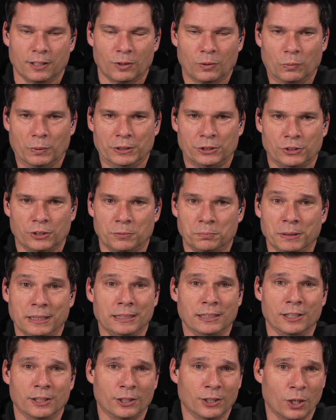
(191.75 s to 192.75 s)
We should be
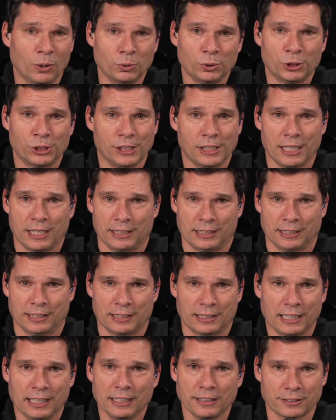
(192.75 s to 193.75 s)
negotiating
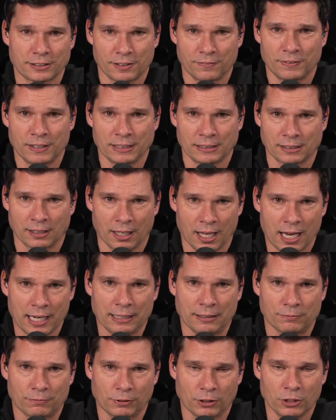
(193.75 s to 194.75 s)
things of this
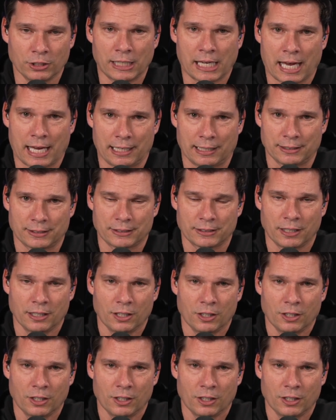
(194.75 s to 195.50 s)
life. Look at us.